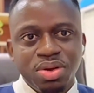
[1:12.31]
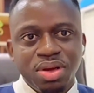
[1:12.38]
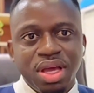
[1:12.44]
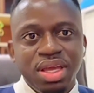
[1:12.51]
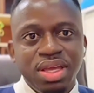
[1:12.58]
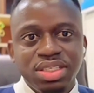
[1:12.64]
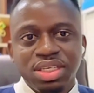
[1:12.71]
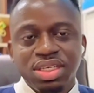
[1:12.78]

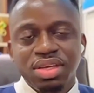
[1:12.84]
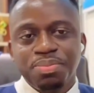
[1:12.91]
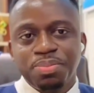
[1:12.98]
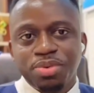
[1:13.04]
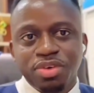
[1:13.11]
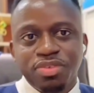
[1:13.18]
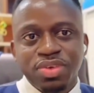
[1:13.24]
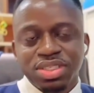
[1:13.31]
Each
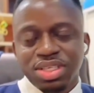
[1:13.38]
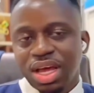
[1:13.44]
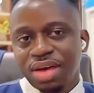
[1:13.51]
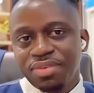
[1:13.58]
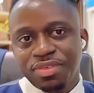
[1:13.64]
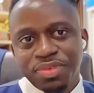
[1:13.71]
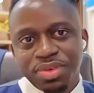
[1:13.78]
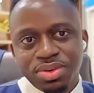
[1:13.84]
province, I have
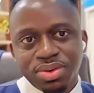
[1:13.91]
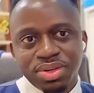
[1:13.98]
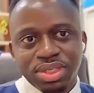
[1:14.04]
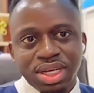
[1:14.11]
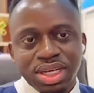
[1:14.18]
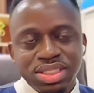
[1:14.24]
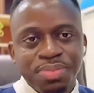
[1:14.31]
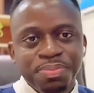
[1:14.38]
a video on
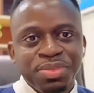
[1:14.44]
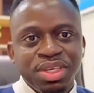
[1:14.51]
that.